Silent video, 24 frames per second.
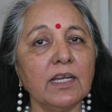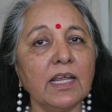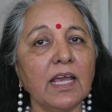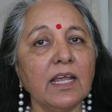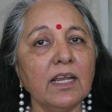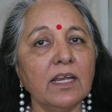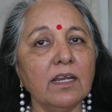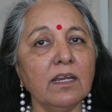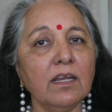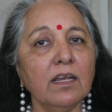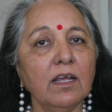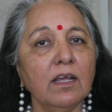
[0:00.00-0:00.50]

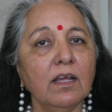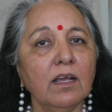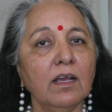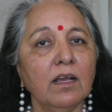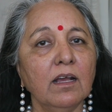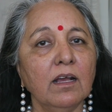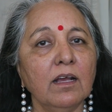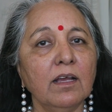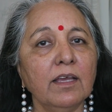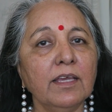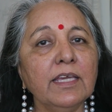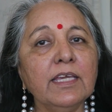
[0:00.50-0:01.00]
And
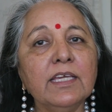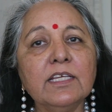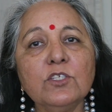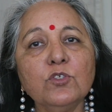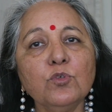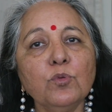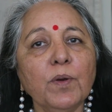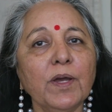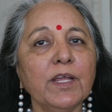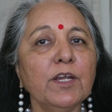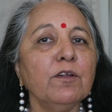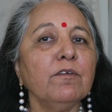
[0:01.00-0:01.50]

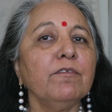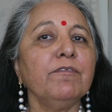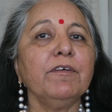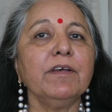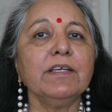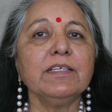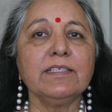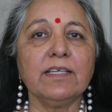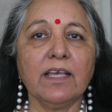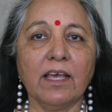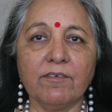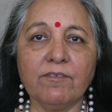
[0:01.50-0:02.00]
each one of
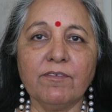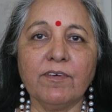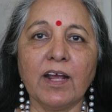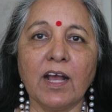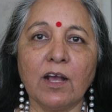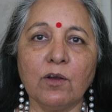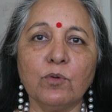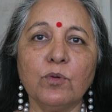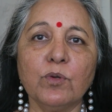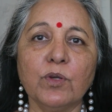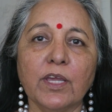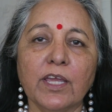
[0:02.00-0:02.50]
us have
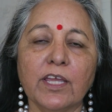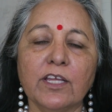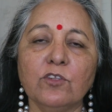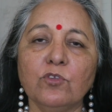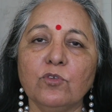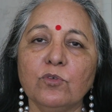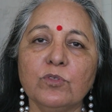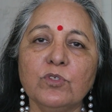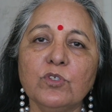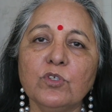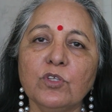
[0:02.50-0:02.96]
Rahu Ketu.